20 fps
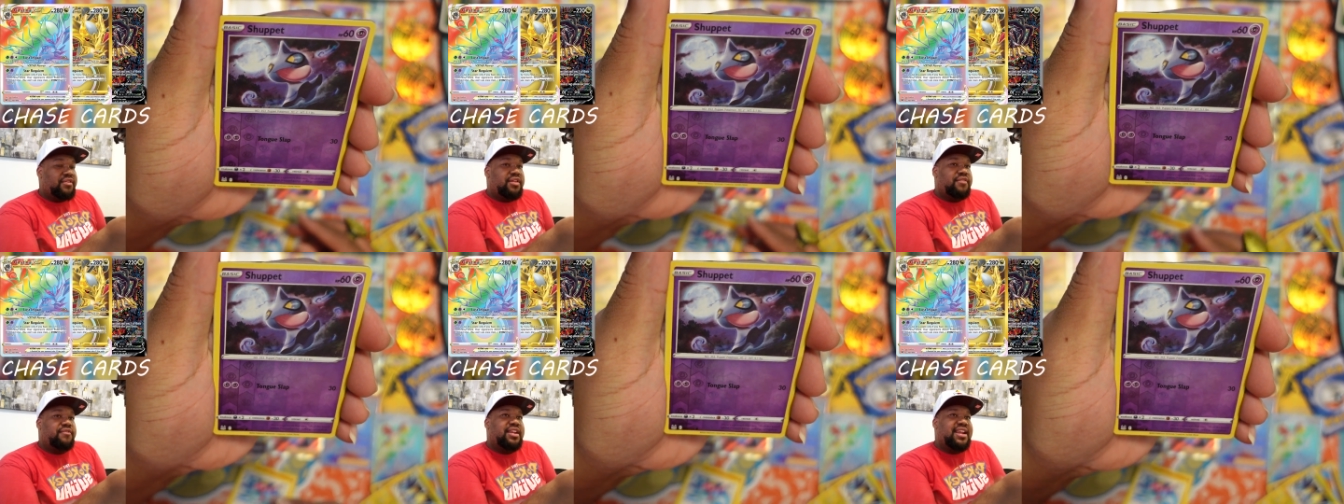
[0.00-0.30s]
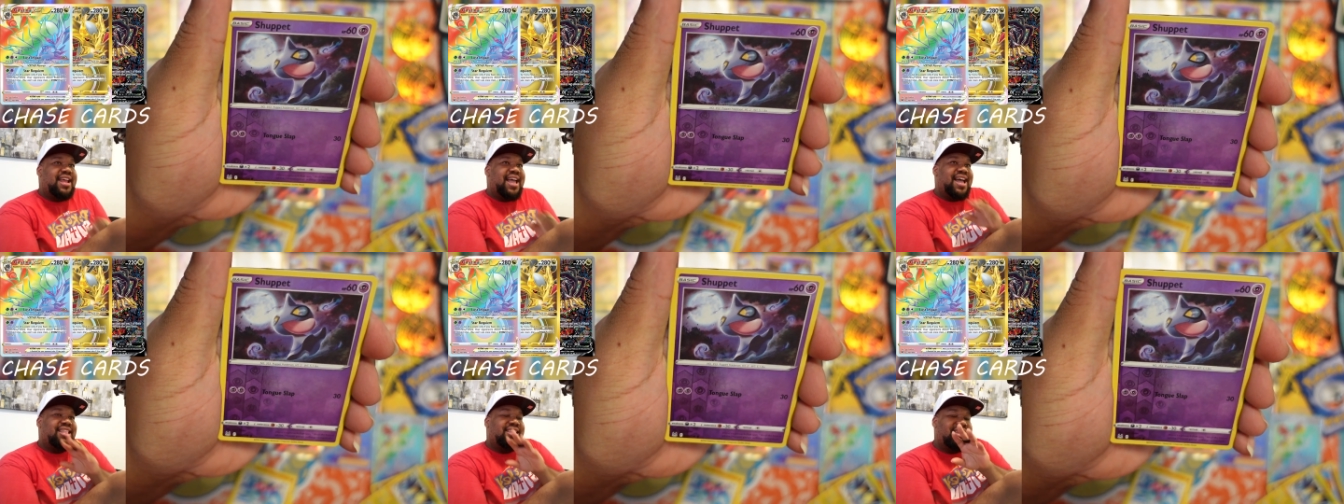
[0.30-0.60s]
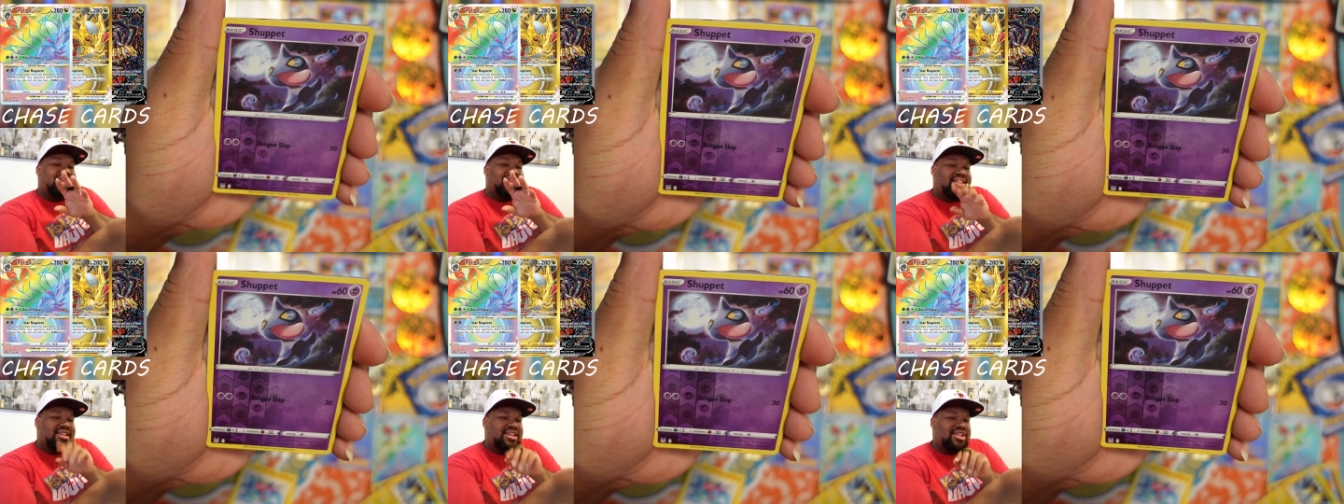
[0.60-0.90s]
the finale.
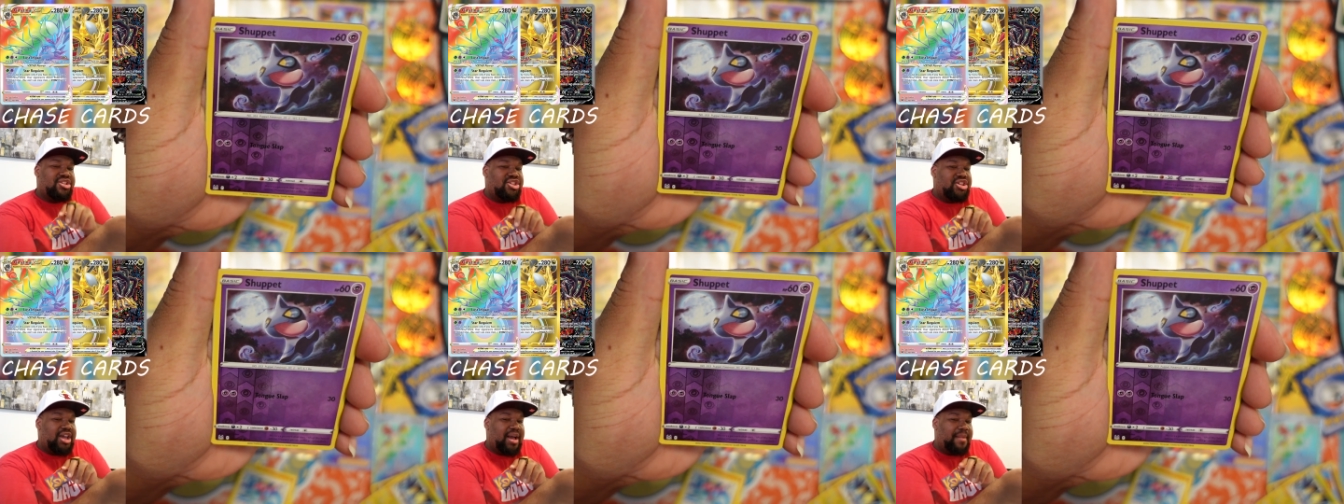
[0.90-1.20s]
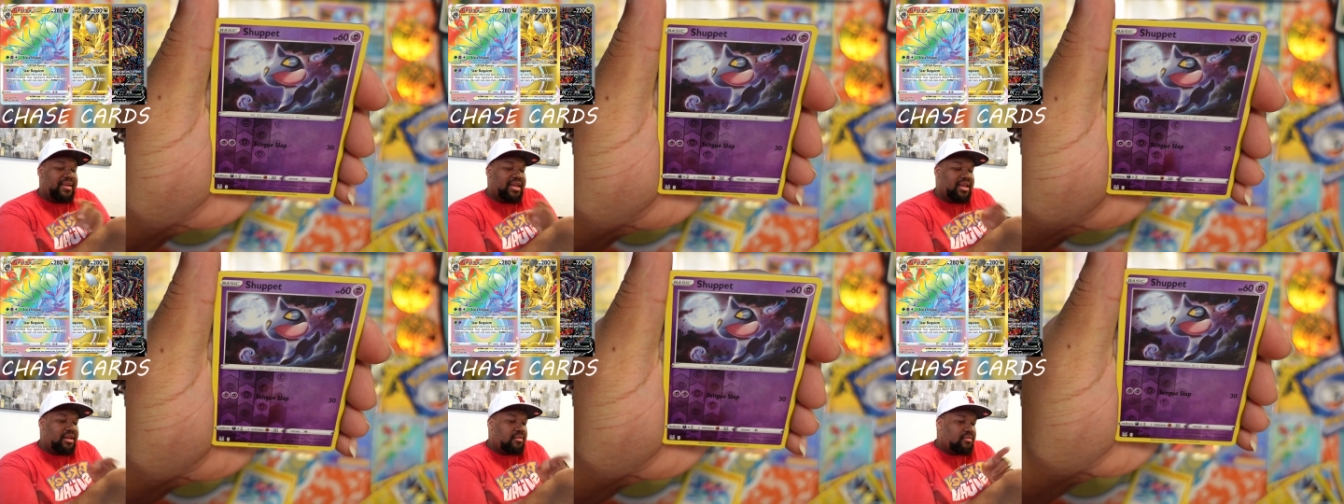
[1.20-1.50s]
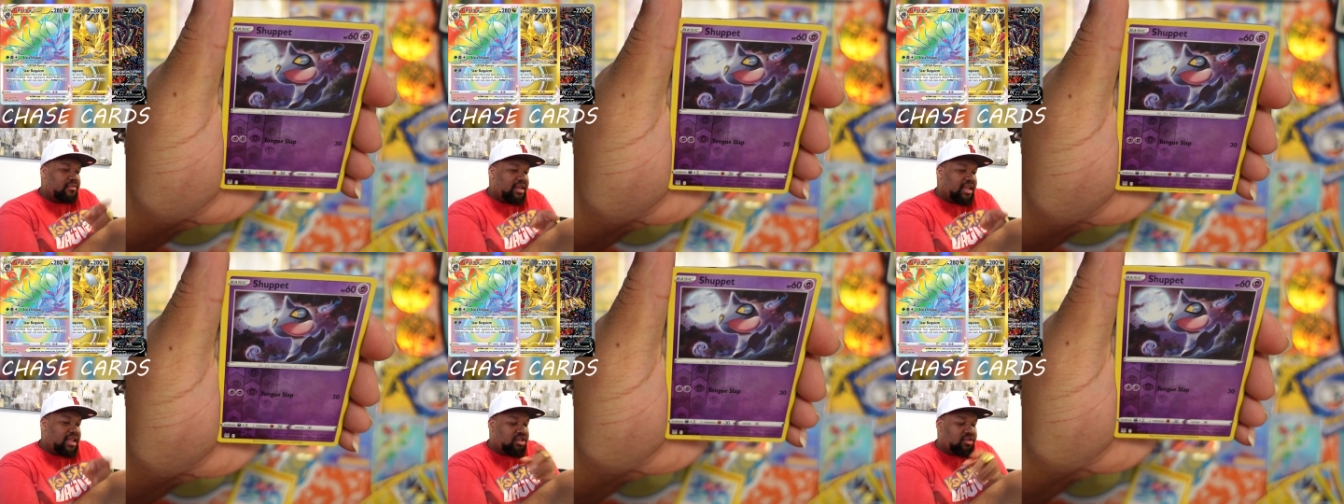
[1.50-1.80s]
Shuppet
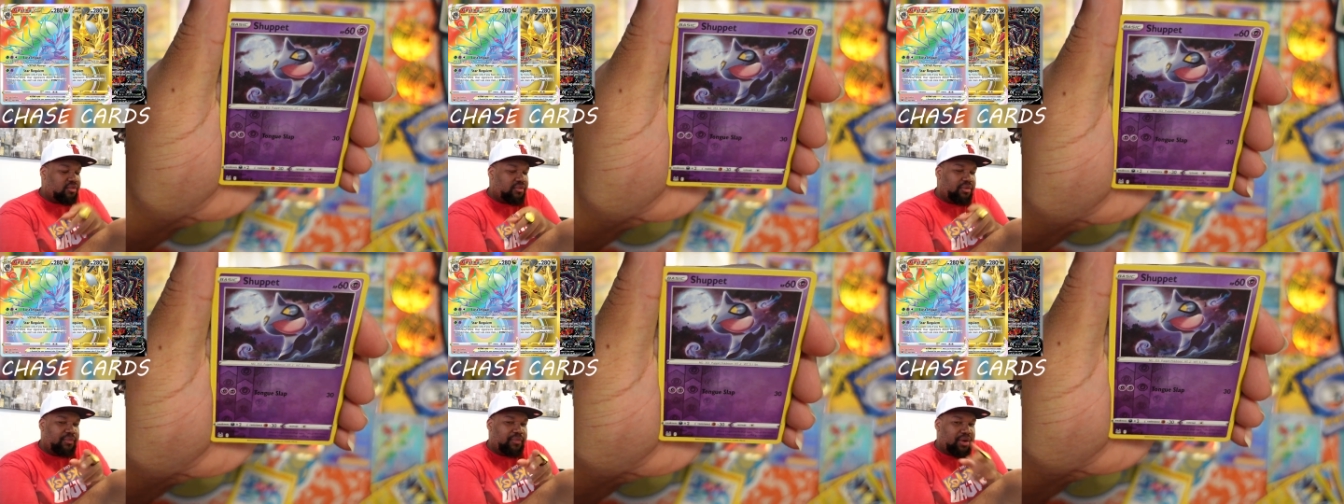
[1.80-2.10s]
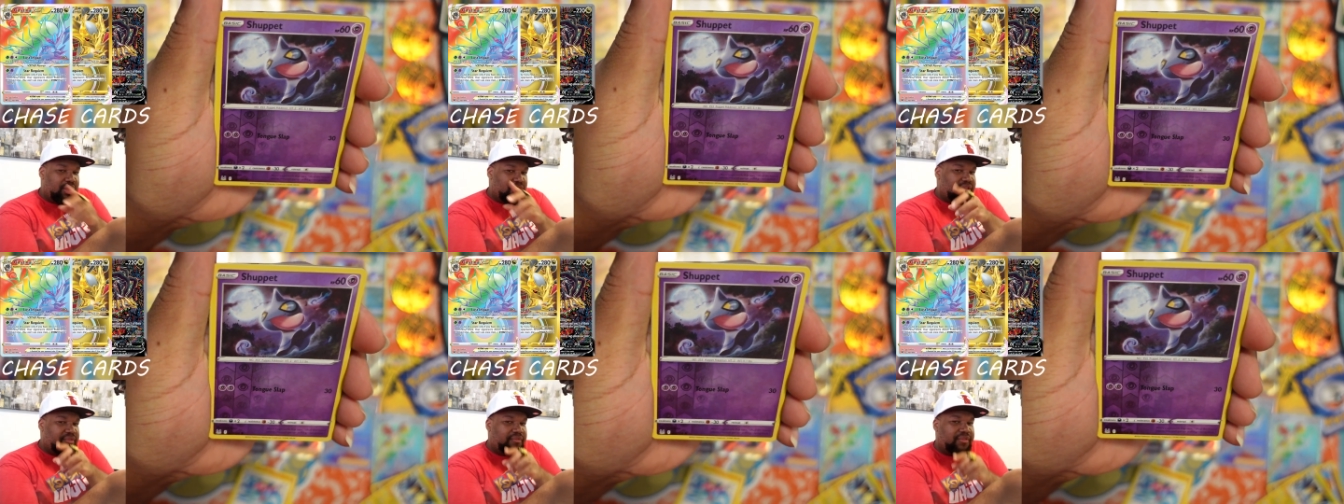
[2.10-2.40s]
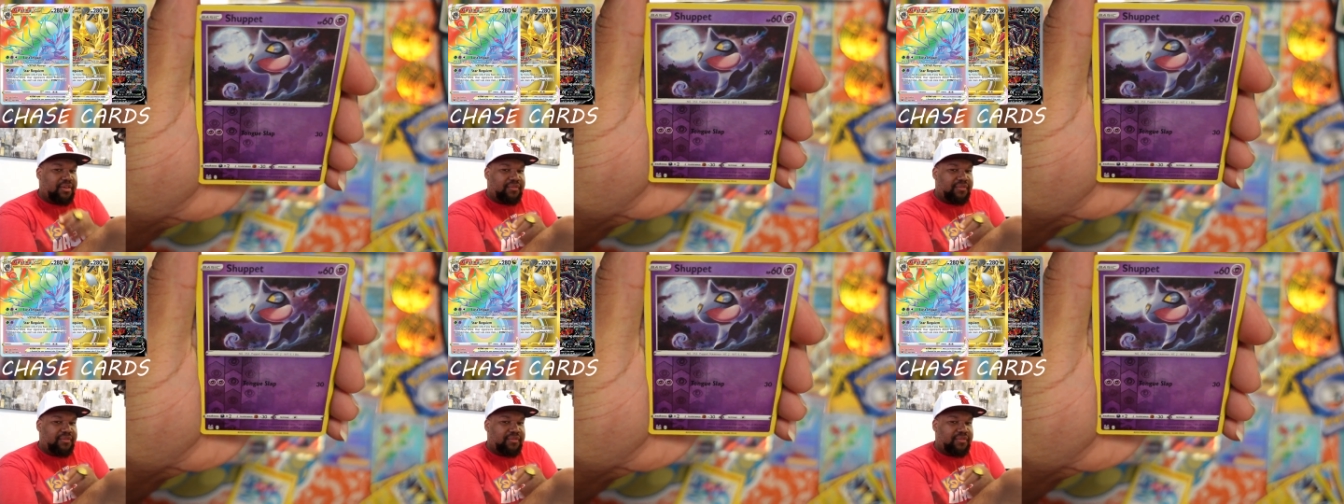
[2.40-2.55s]
is the reverse it for the